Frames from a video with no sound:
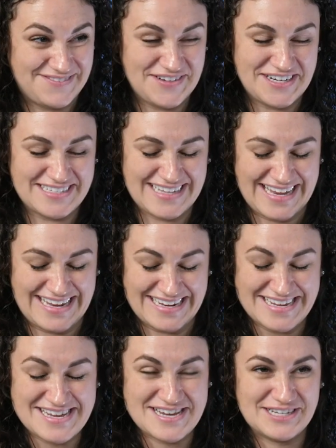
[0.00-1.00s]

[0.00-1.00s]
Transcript: That's very exciting.